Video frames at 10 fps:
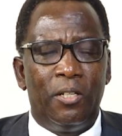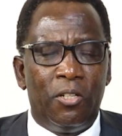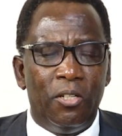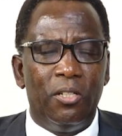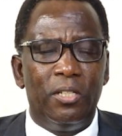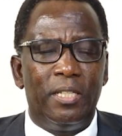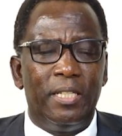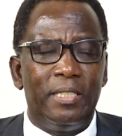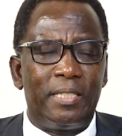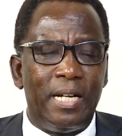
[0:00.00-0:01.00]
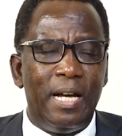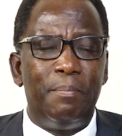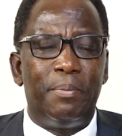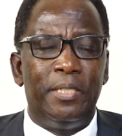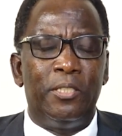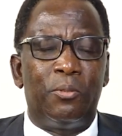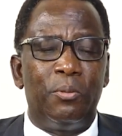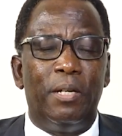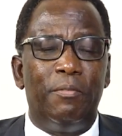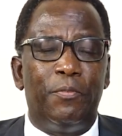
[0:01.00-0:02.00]
God, this cup is
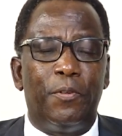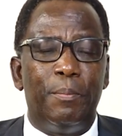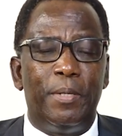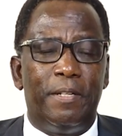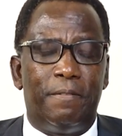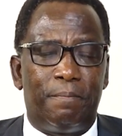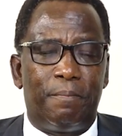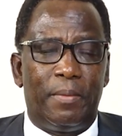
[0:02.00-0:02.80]
too heavy for me.